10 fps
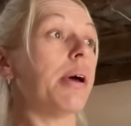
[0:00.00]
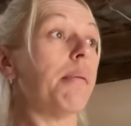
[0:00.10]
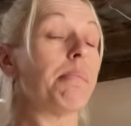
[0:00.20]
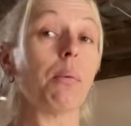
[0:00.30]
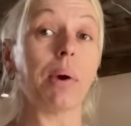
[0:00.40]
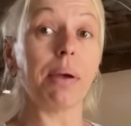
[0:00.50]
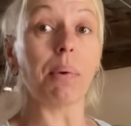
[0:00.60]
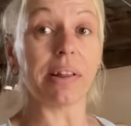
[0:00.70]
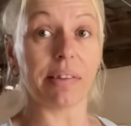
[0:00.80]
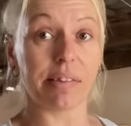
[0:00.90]
But we
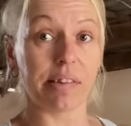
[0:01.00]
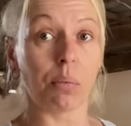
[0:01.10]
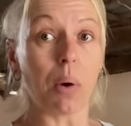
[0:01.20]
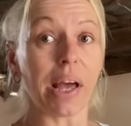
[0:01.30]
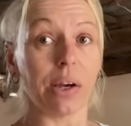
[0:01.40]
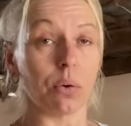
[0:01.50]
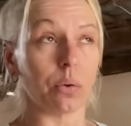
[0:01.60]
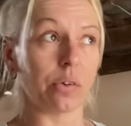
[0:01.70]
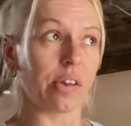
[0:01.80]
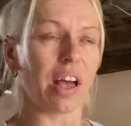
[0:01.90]
went to
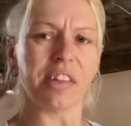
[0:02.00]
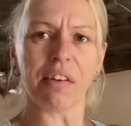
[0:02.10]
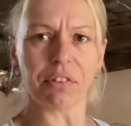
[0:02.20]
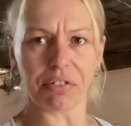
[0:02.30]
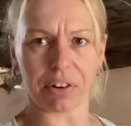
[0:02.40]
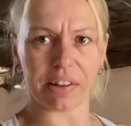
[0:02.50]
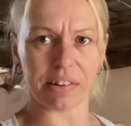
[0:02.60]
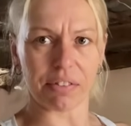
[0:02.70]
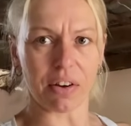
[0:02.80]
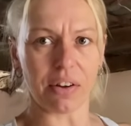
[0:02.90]
Wales. Another friend
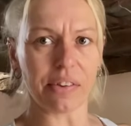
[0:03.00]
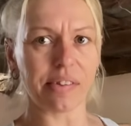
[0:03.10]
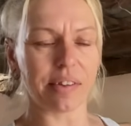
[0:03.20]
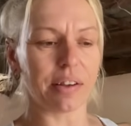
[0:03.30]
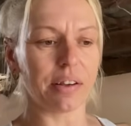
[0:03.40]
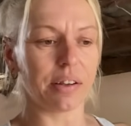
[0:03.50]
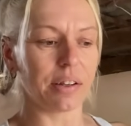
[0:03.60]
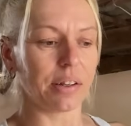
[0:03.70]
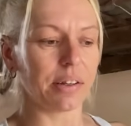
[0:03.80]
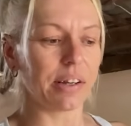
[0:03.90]
of ours
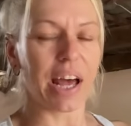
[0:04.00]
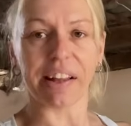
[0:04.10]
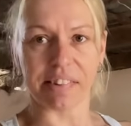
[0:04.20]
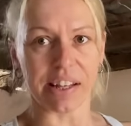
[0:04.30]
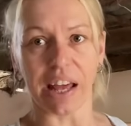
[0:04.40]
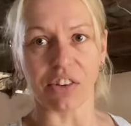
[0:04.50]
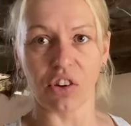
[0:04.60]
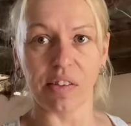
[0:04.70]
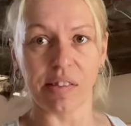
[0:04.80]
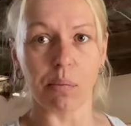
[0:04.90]
had
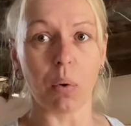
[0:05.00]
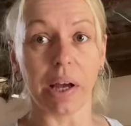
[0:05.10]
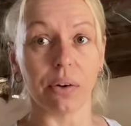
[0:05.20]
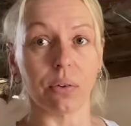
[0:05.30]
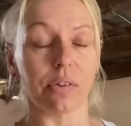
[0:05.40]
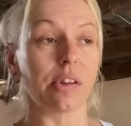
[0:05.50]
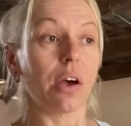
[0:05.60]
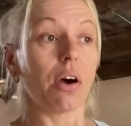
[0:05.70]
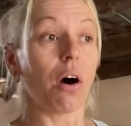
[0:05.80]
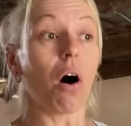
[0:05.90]
connections in Wales.
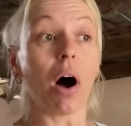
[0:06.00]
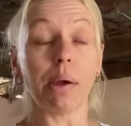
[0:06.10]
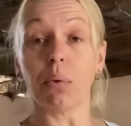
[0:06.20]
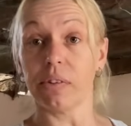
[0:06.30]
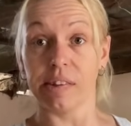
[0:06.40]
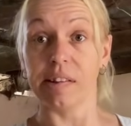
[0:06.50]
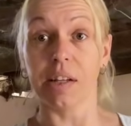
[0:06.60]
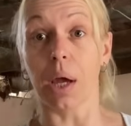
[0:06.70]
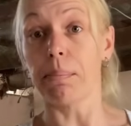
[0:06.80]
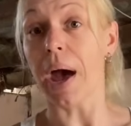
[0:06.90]
I wanted to
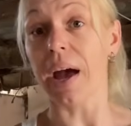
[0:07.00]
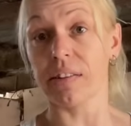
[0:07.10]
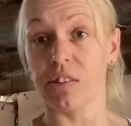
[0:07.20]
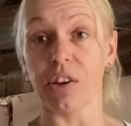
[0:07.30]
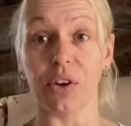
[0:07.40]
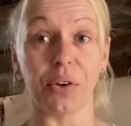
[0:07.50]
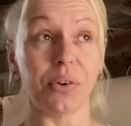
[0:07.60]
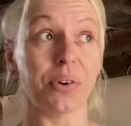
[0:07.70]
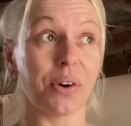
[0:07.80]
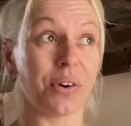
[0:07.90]
go back
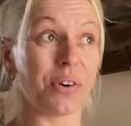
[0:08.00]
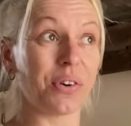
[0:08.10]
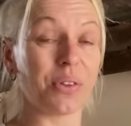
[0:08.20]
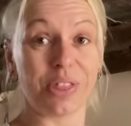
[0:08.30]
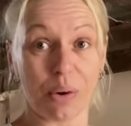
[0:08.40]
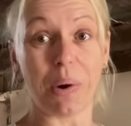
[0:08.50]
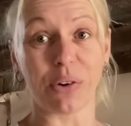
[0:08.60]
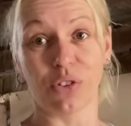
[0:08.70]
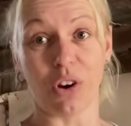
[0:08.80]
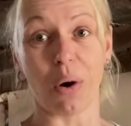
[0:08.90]
to the
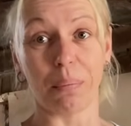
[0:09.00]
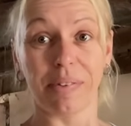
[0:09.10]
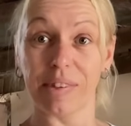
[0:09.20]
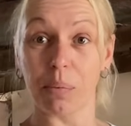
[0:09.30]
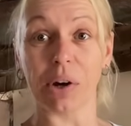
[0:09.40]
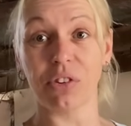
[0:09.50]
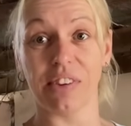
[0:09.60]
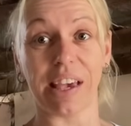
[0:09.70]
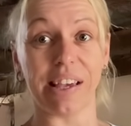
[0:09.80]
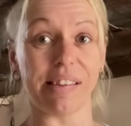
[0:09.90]
Welsh cobs, the Welsh
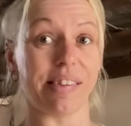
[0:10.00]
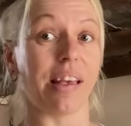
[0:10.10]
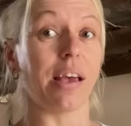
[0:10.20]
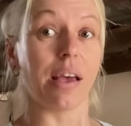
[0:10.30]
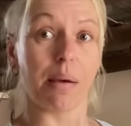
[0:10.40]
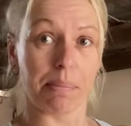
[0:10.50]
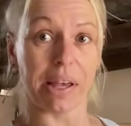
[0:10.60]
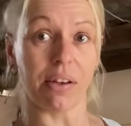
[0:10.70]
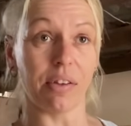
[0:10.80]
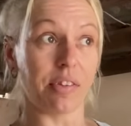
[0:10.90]
D's,
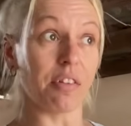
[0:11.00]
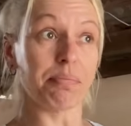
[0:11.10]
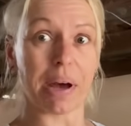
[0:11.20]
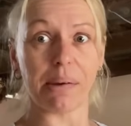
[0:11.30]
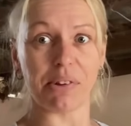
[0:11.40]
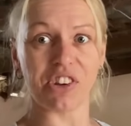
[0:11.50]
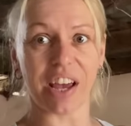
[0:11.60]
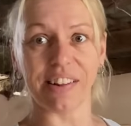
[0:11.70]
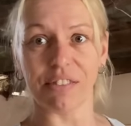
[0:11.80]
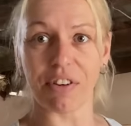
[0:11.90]
because of Baby
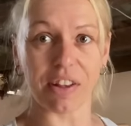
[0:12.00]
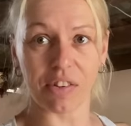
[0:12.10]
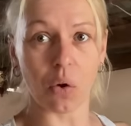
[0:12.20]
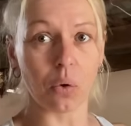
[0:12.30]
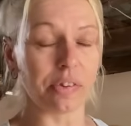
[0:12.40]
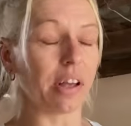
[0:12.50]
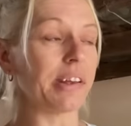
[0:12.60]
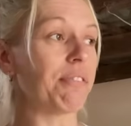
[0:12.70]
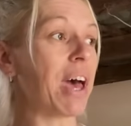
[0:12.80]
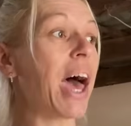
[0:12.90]
Jane, the first horse I'd
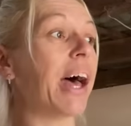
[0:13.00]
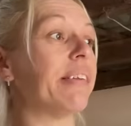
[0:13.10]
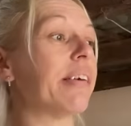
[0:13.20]
ever had.